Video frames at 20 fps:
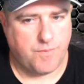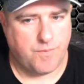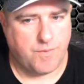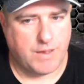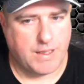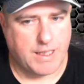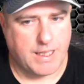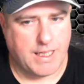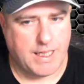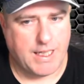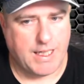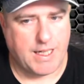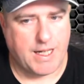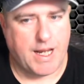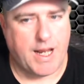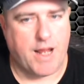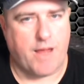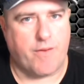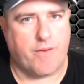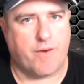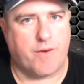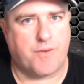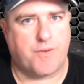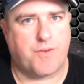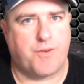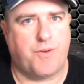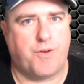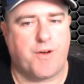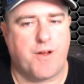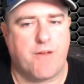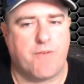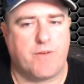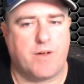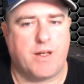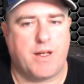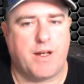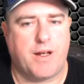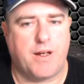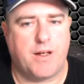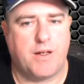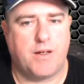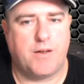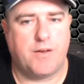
You can hear now that it's not even hitting.